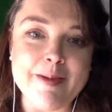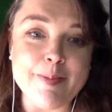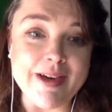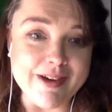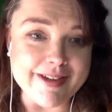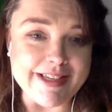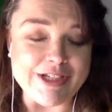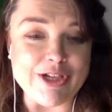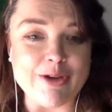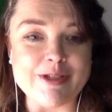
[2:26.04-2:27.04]

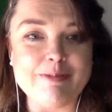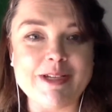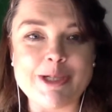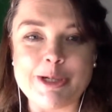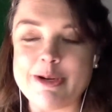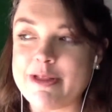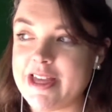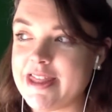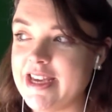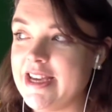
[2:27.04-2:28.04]
empirically shown to be true
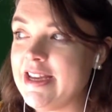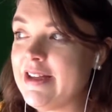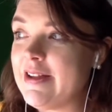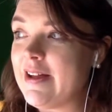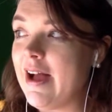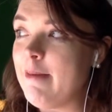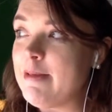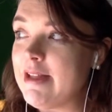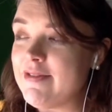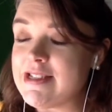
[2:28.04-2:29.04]
that the
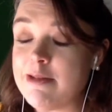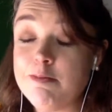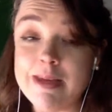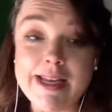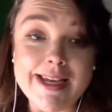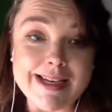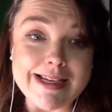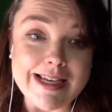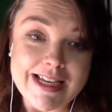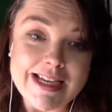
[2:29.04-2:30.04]

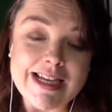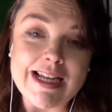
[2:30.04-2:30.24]
median